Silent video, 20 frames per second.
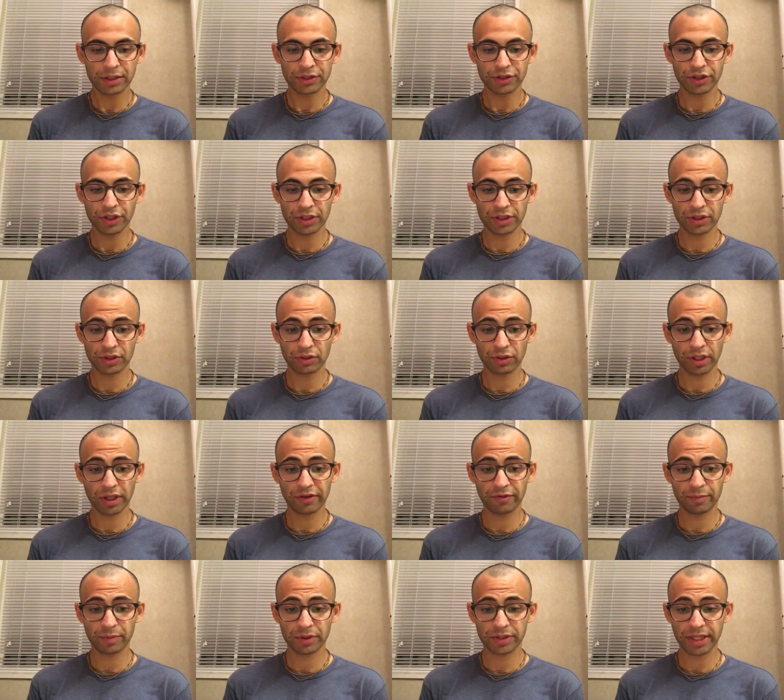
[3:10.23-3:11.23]
Just to
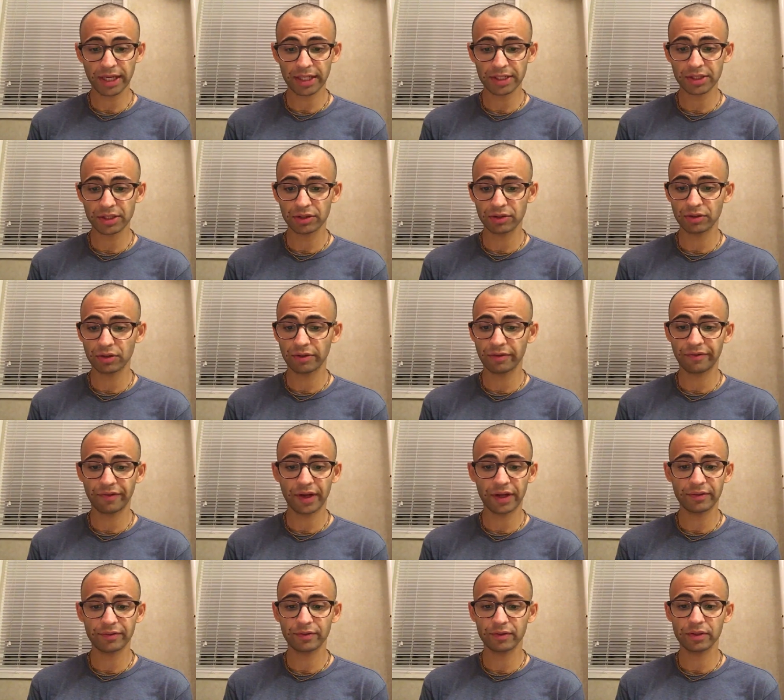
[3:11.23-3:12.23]
give protection to the
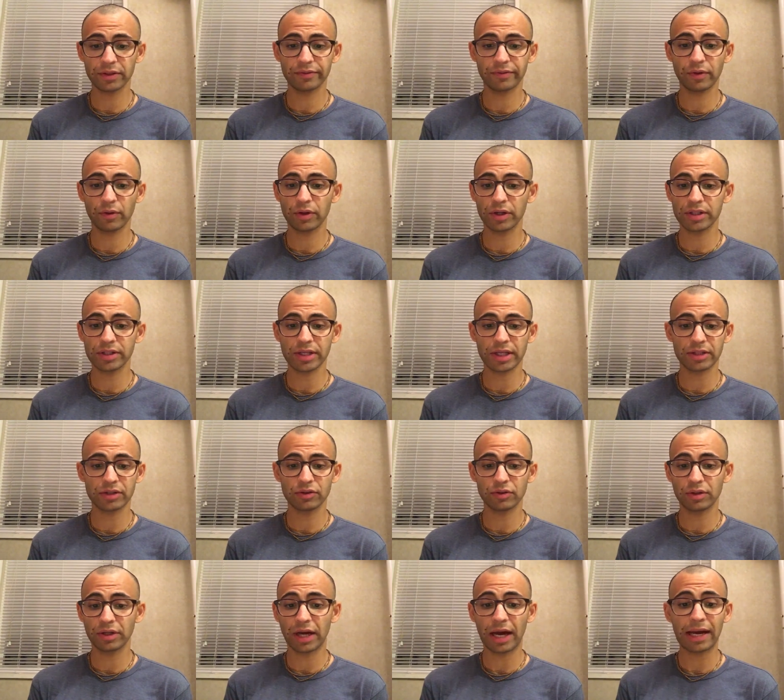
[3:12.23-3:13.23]
faithful devotees and
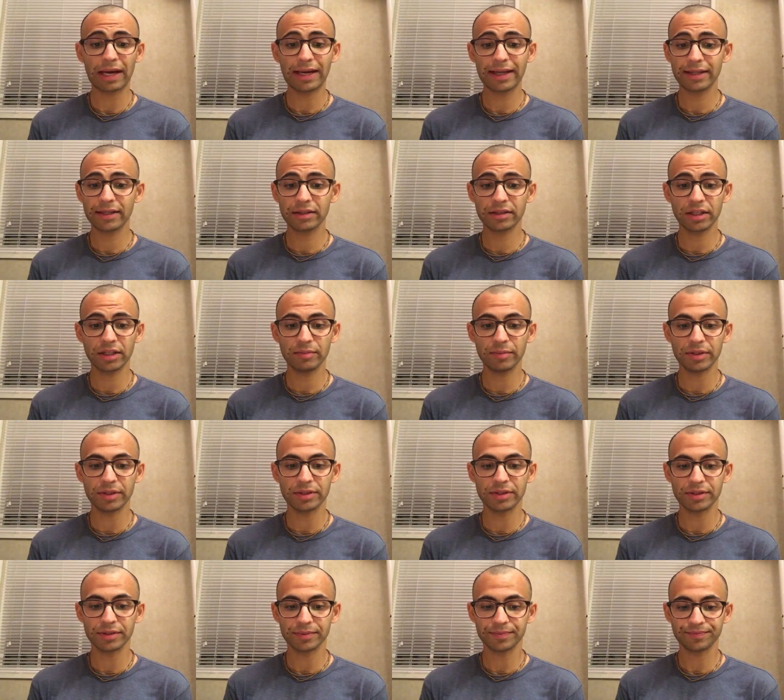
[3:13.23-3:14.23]
to annihilate the
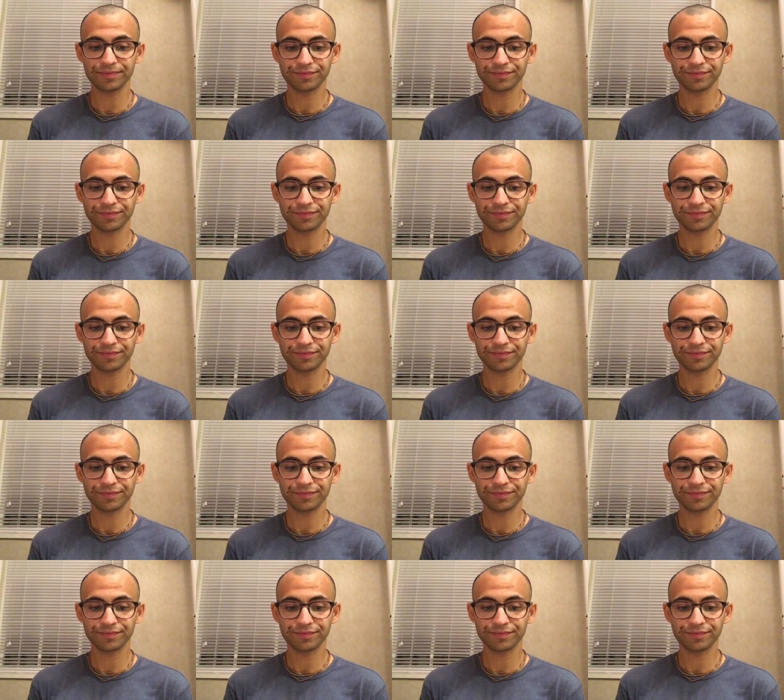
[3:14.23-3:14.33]
demons.